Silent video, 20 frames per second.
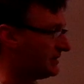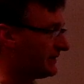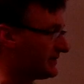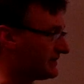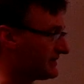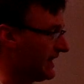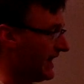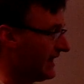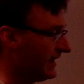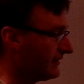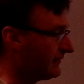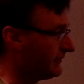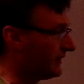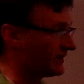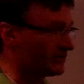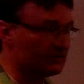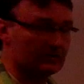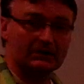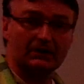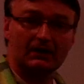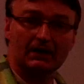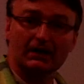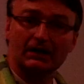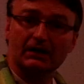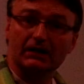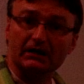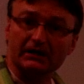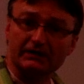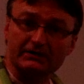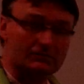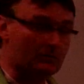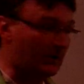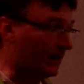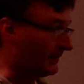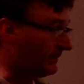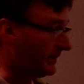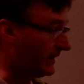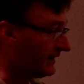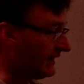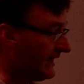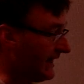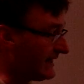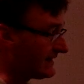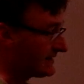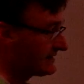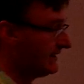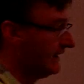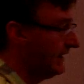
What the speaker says: of static friction is quite a bit less.